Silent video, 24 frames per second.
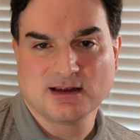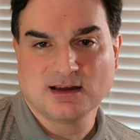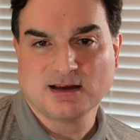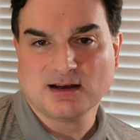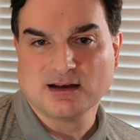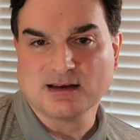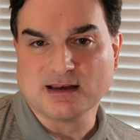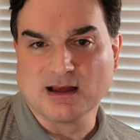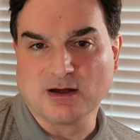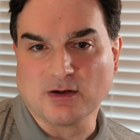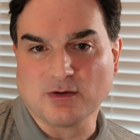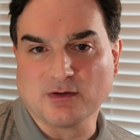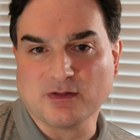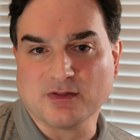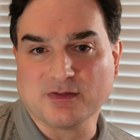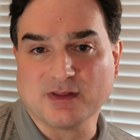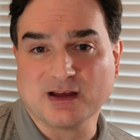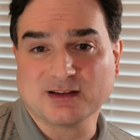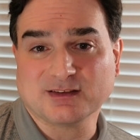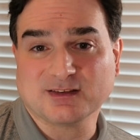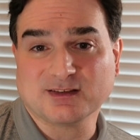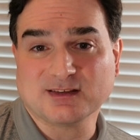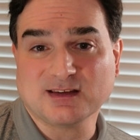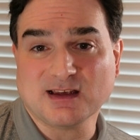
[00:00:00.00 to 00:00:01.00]
Now,
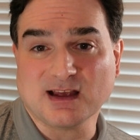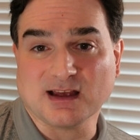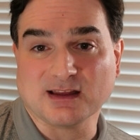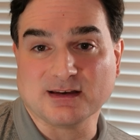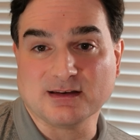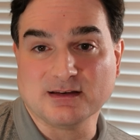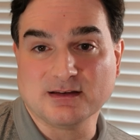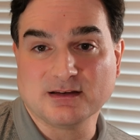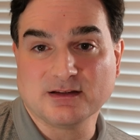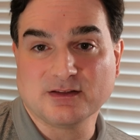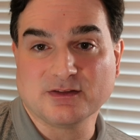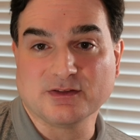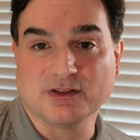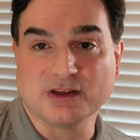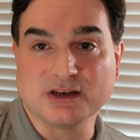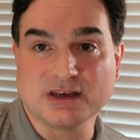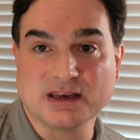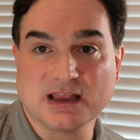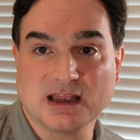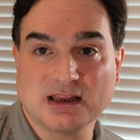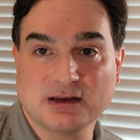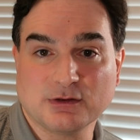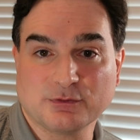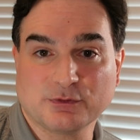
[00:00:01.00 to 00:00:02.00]
that said, the
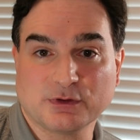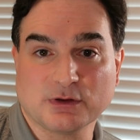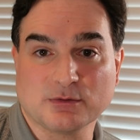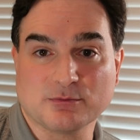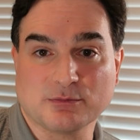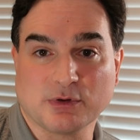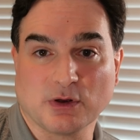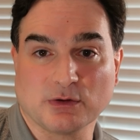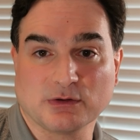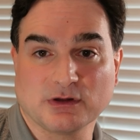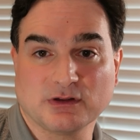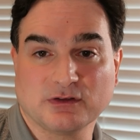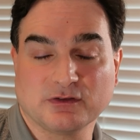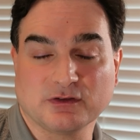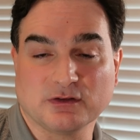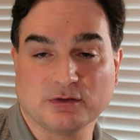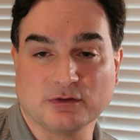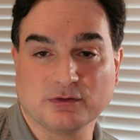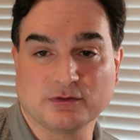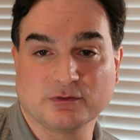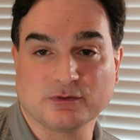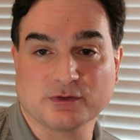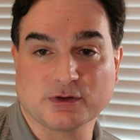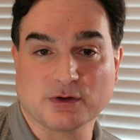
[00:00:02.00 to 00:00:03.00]
native components
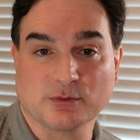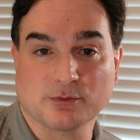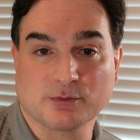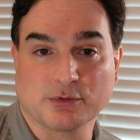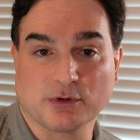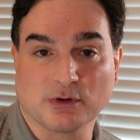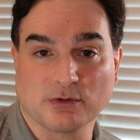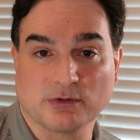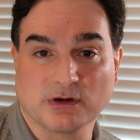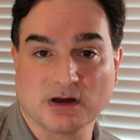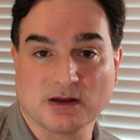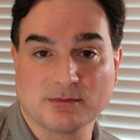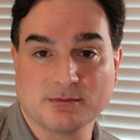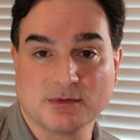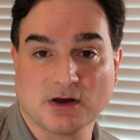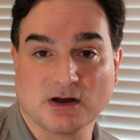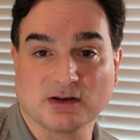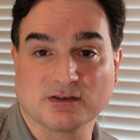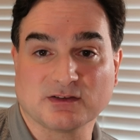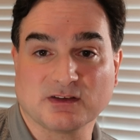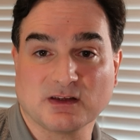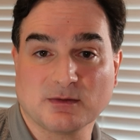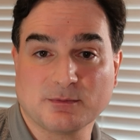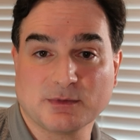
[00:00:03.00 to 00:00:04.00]
used for your program are
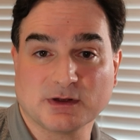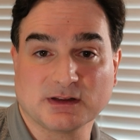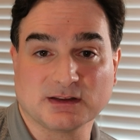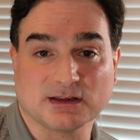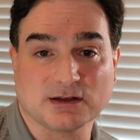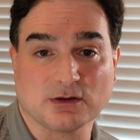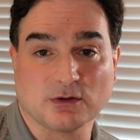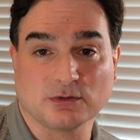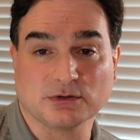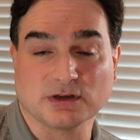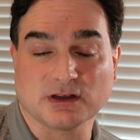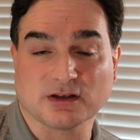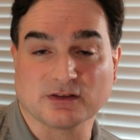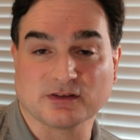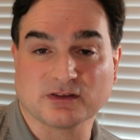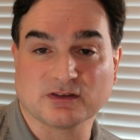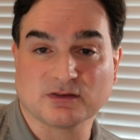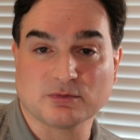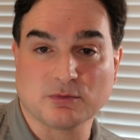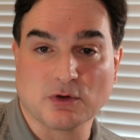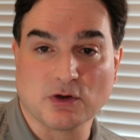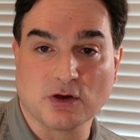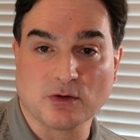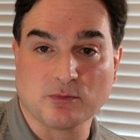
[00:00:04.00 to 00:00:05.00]
typically only a
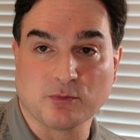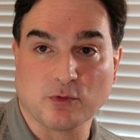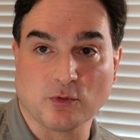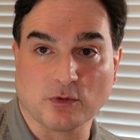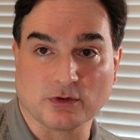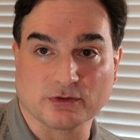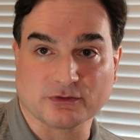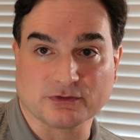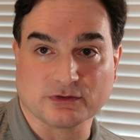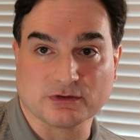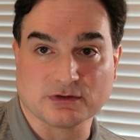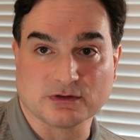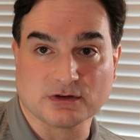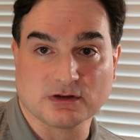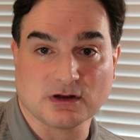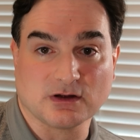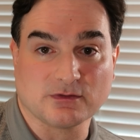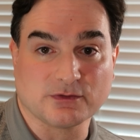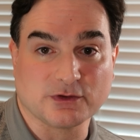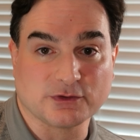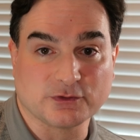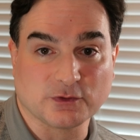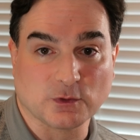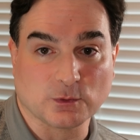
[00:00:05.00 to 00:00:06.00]
small portion of
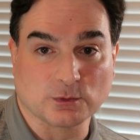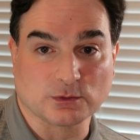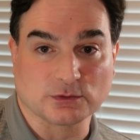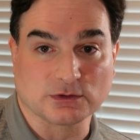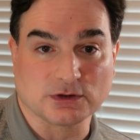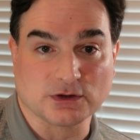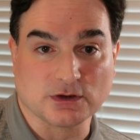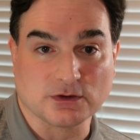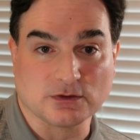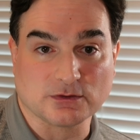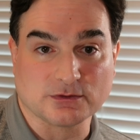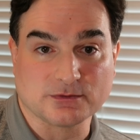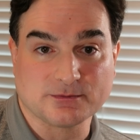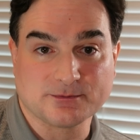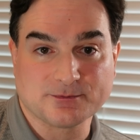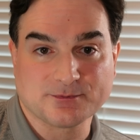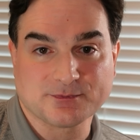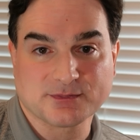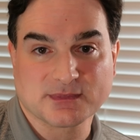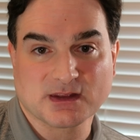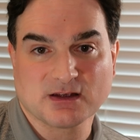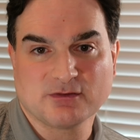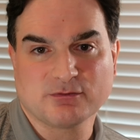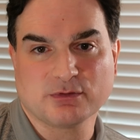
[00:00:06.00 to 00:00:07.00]
the total code.
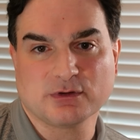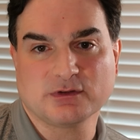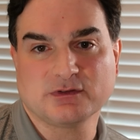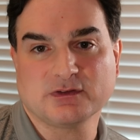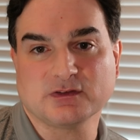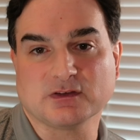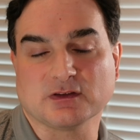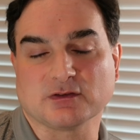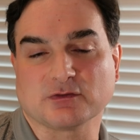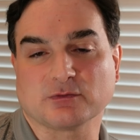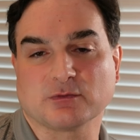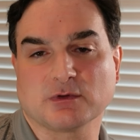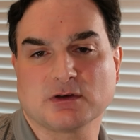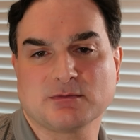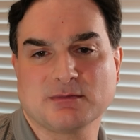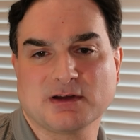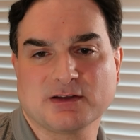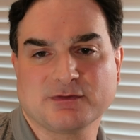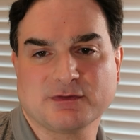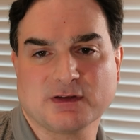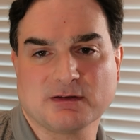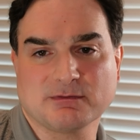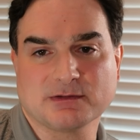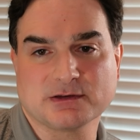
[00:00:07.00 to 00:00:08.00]
For instance, one of my
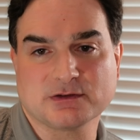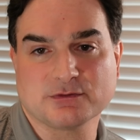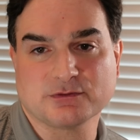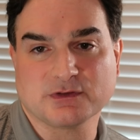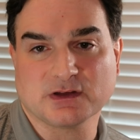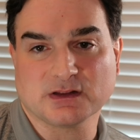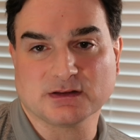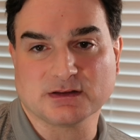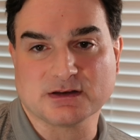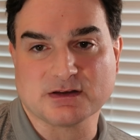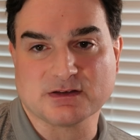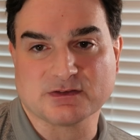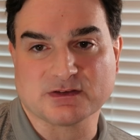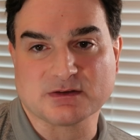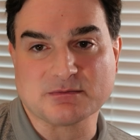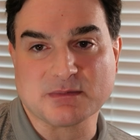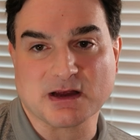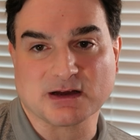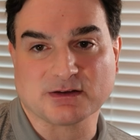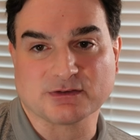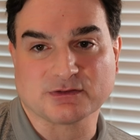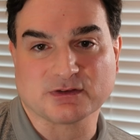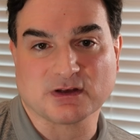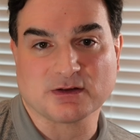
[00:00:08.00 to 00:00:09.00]
favorite utilities on
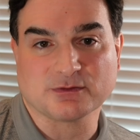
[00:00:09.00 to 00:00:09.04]
Microsoft